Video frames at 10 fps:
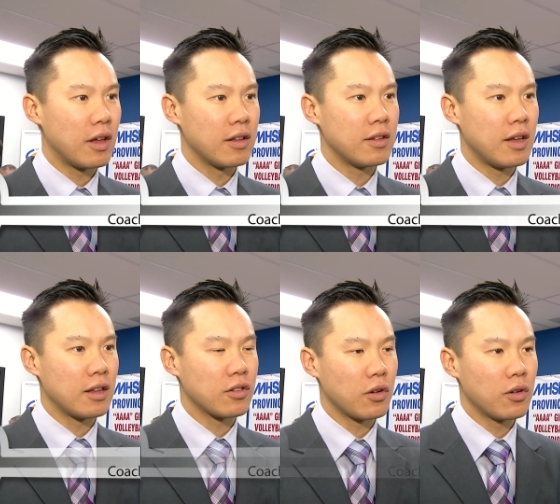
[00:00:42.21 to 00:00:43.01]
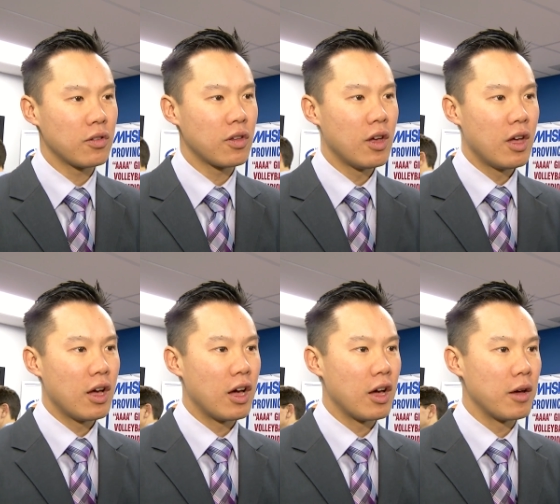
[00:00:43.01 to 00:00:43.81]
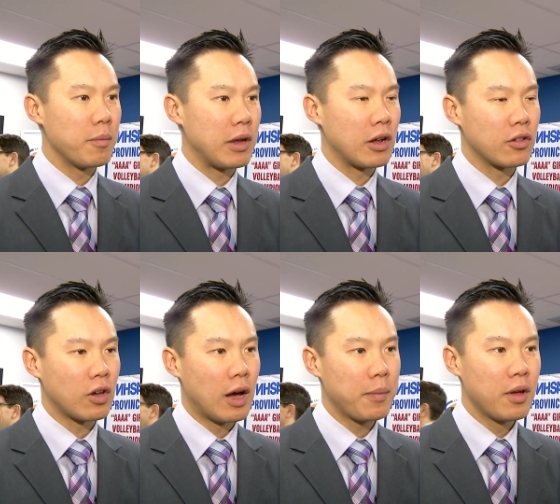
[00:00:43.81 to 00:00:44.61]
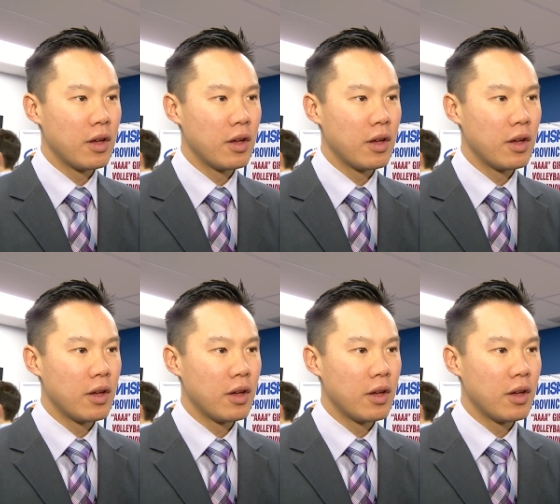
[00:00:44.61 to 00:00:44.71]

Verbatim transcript: and taken turns uh, being on top.